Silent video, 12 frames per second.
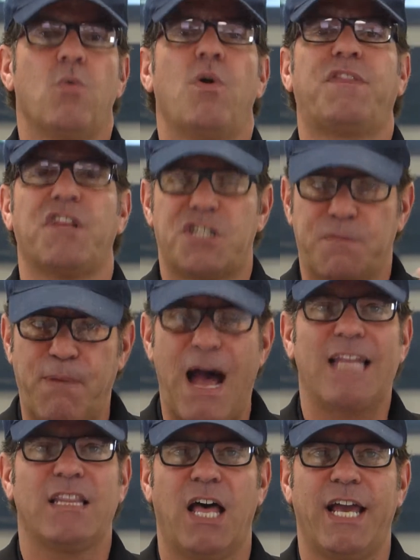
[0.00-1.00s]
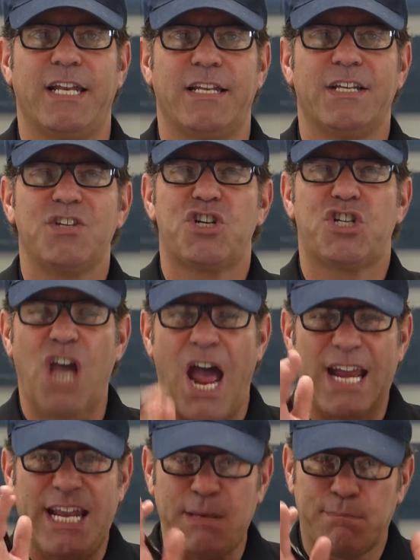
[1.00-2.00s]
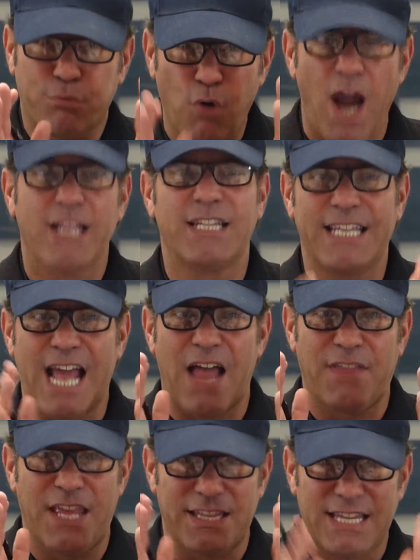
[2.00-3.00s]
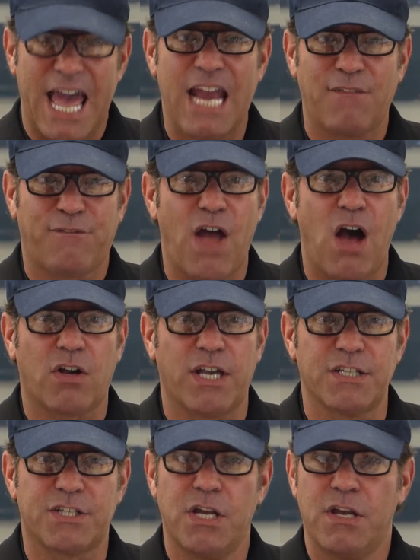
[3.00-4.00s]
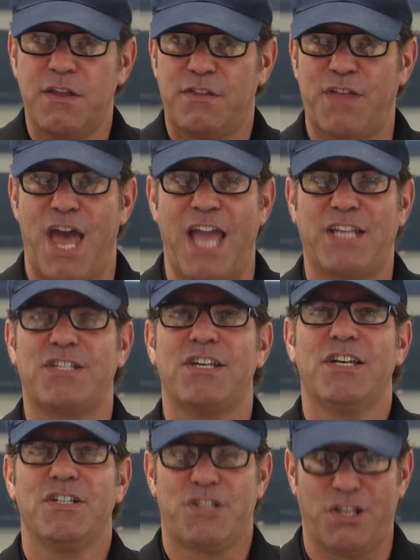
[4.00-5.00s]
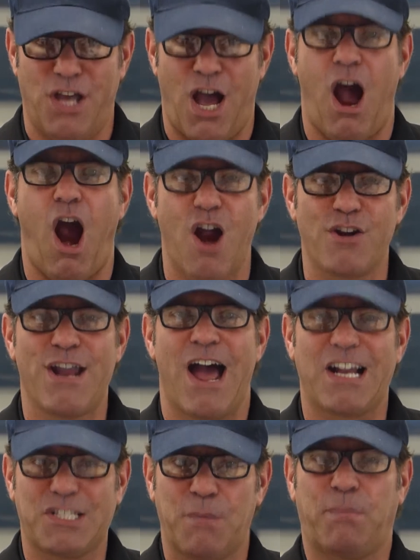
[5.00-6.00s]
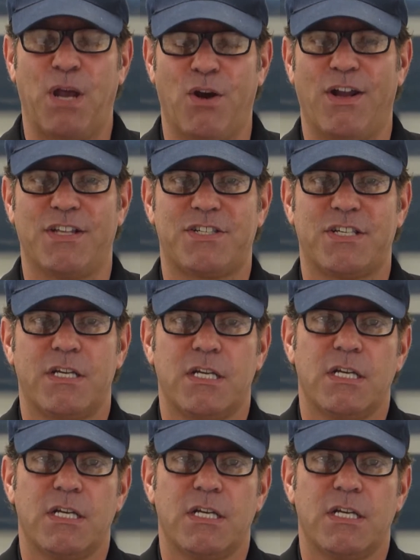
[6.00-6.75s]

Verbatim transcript: with the spotlight shining brightly on the Atlanta Falcons thanks to the hard knocks appearance,